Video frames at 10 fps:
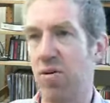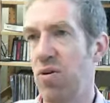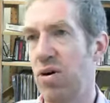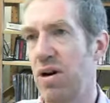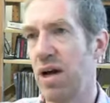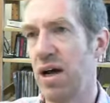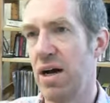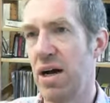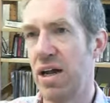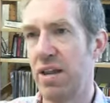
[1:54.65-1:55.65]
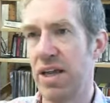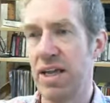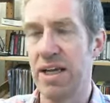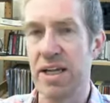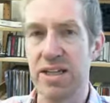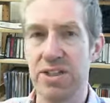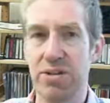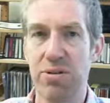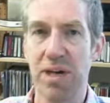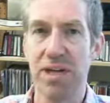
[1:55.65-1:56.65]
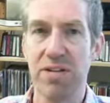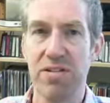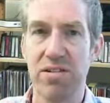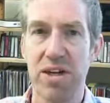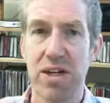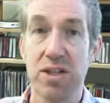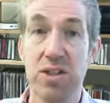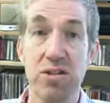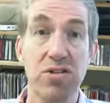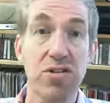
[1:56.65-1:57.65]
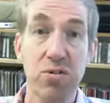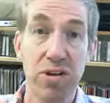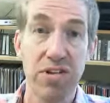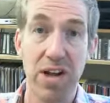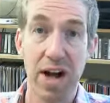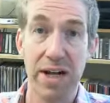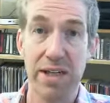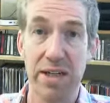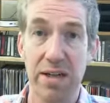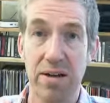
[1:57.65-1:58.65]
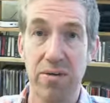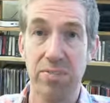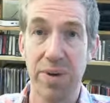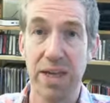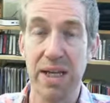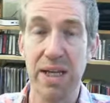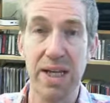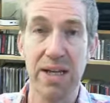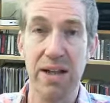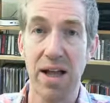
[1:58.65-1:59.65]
Or another legal issue is, should suicide be legal?